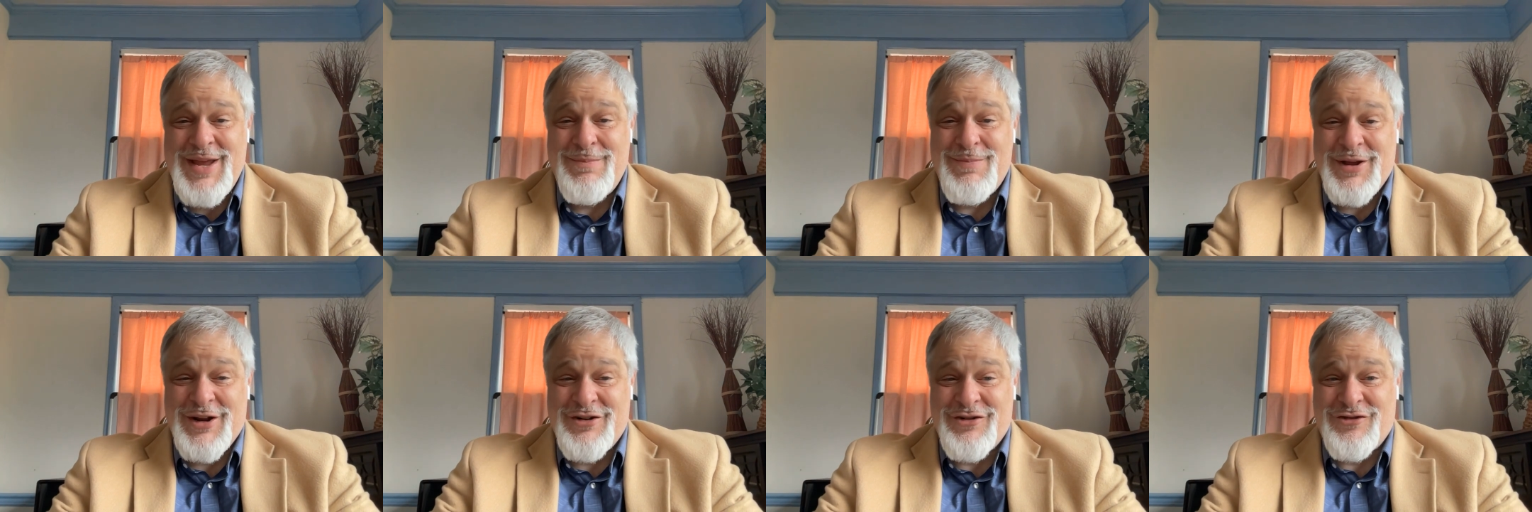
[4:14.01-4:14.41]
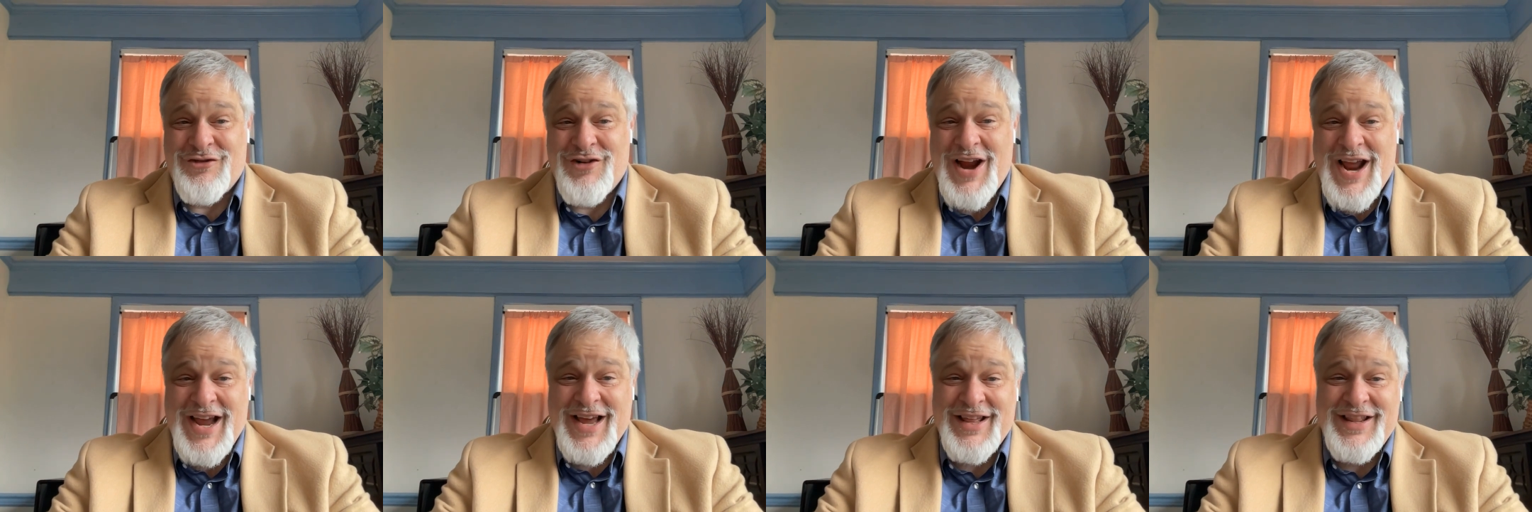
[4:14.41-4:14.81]
keeping
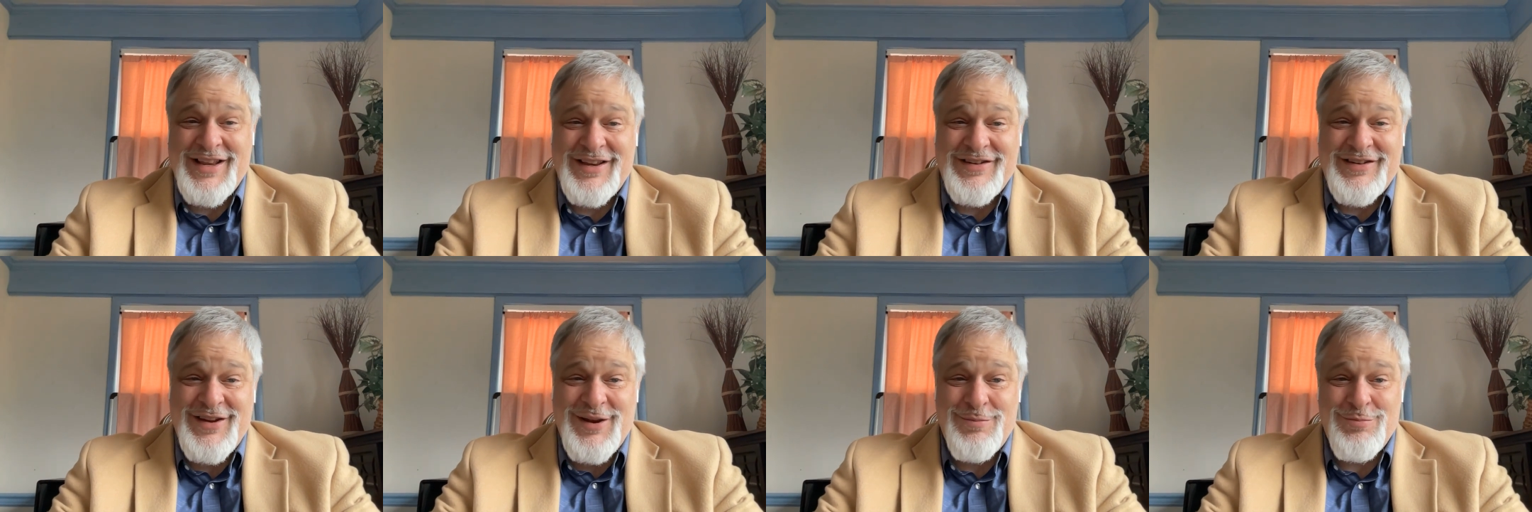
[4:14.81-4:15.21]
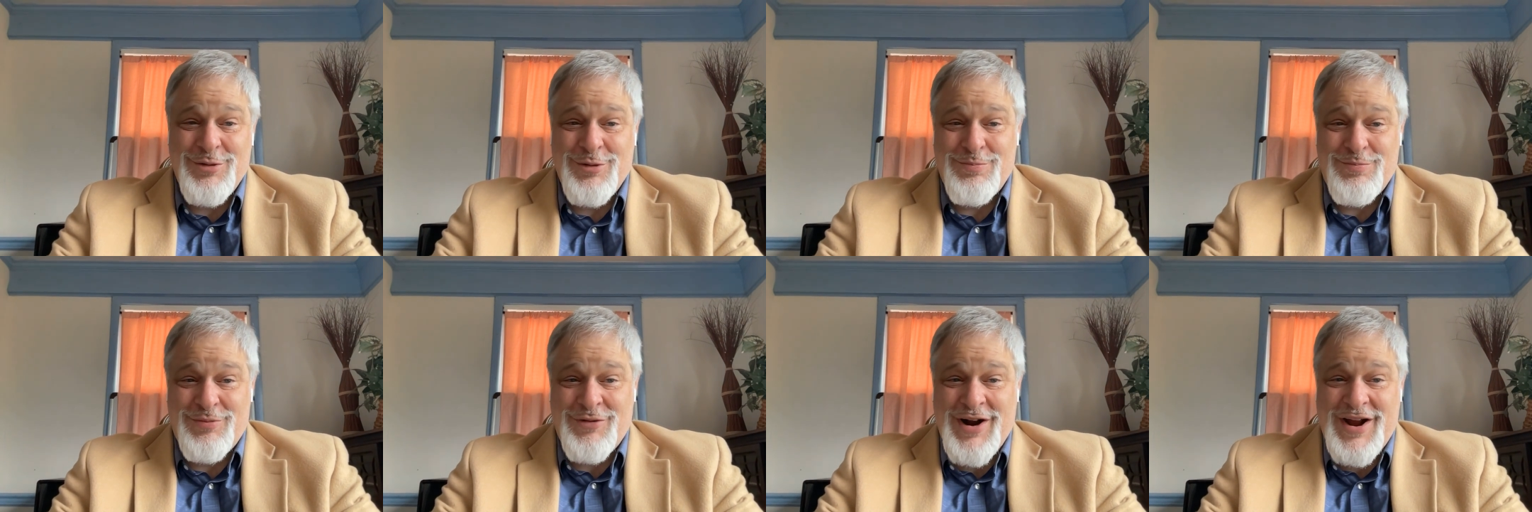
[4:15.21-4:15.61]
track of these
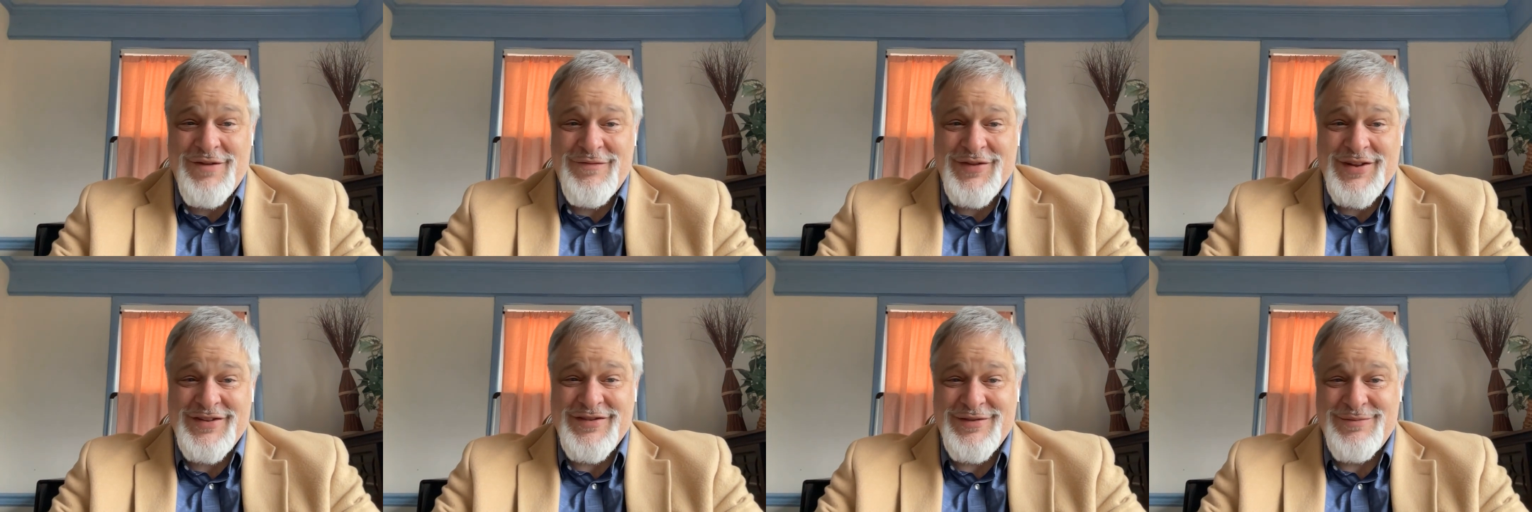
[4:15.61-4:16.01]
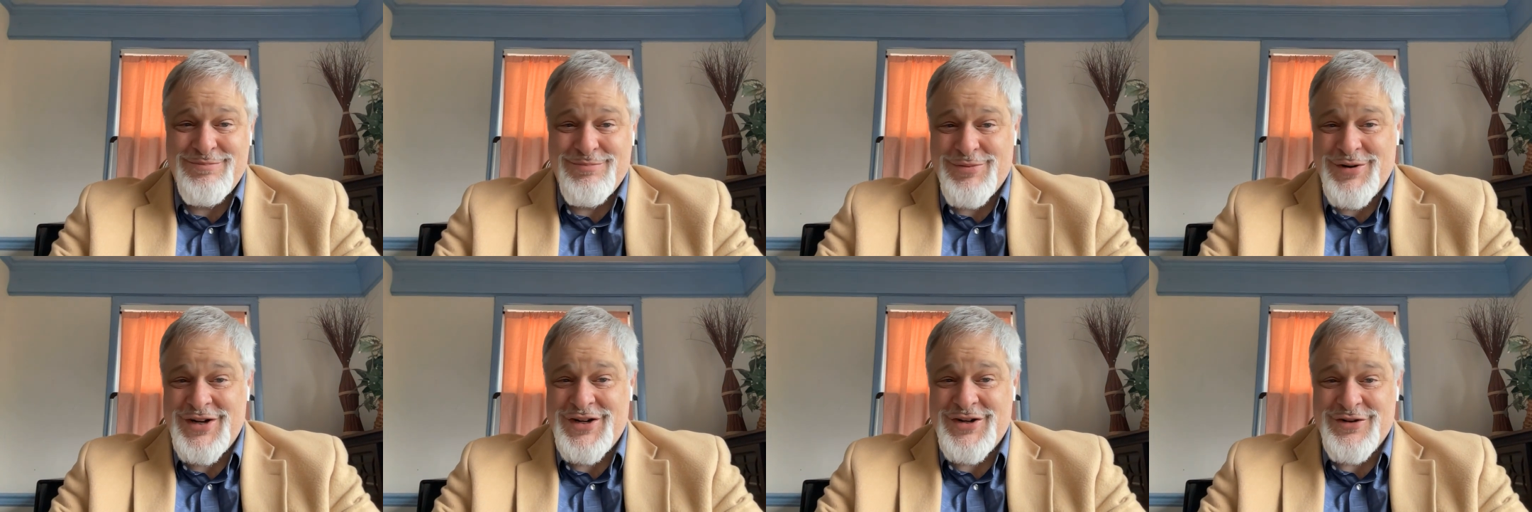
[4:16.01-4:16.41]
Hebrew prophets and
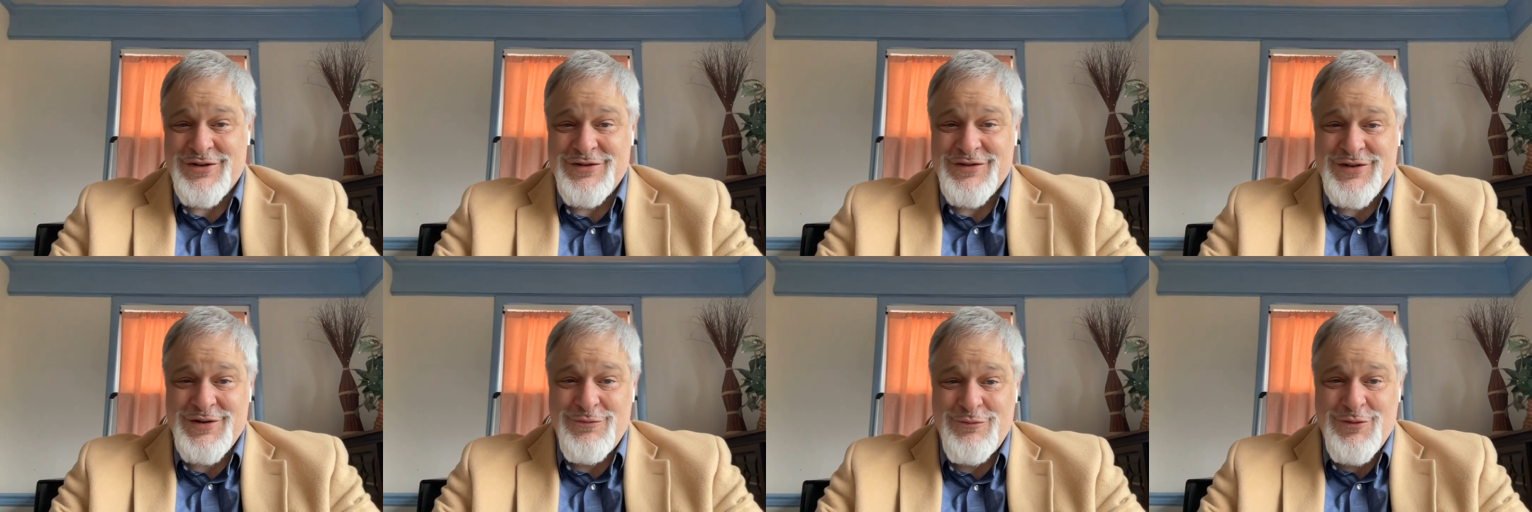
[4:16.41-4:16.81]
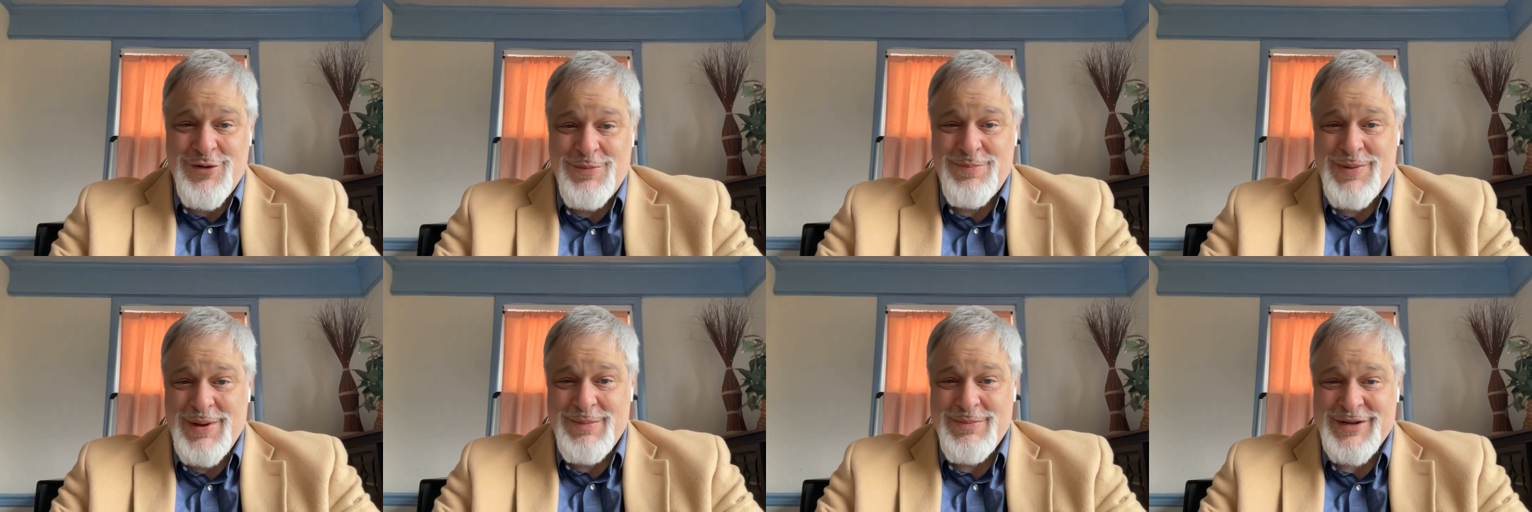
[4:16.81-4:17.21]
preachers and
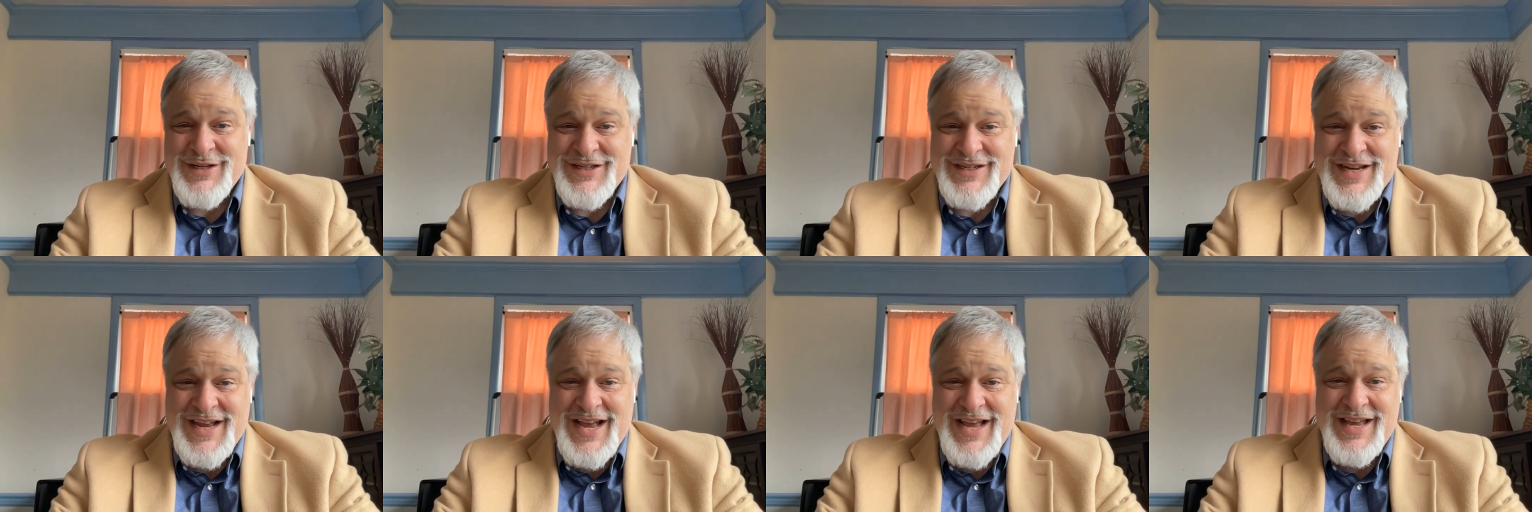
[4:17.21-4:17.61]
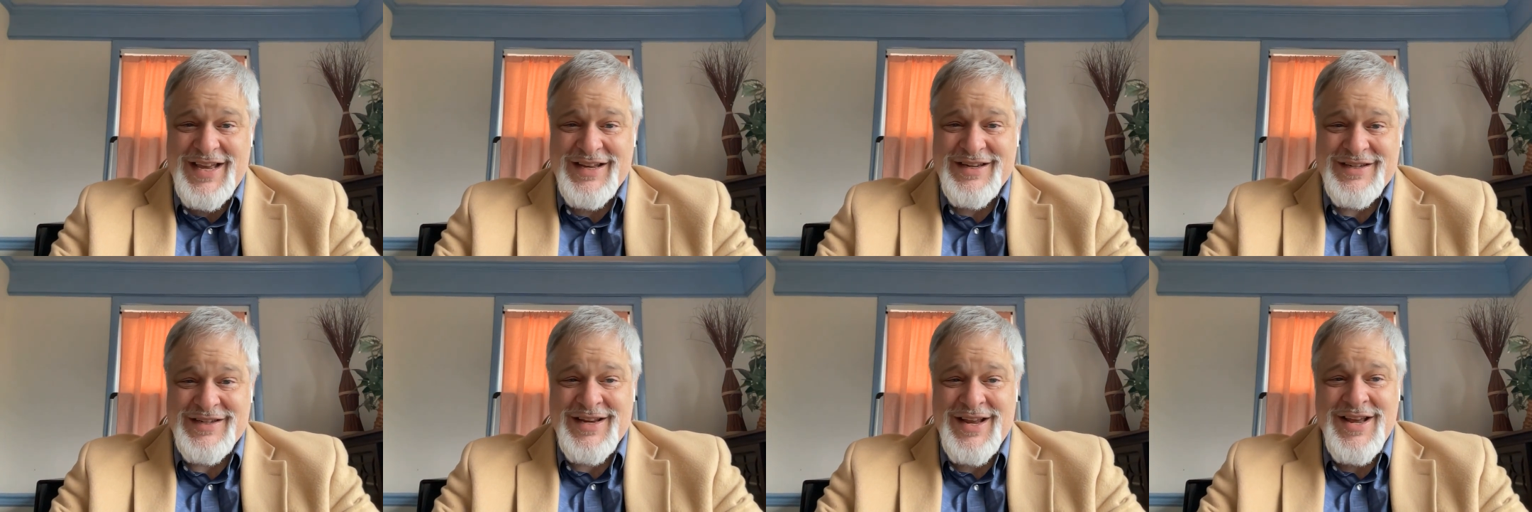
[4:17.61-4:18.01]
would be
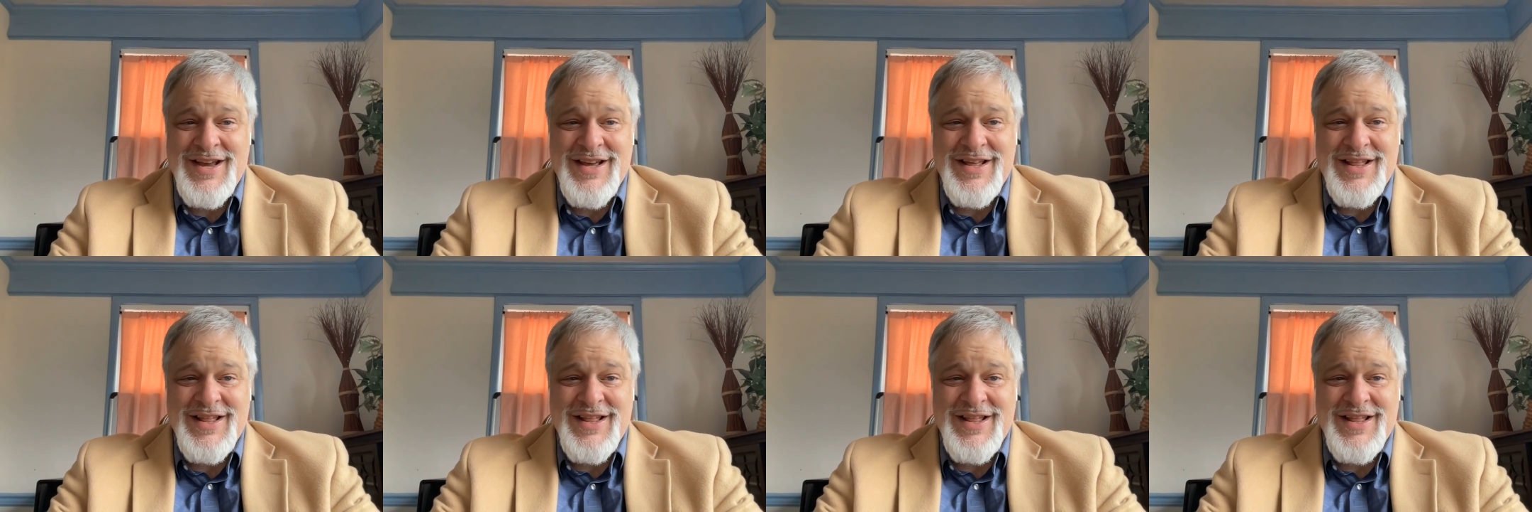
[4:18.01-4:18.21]
messiahs.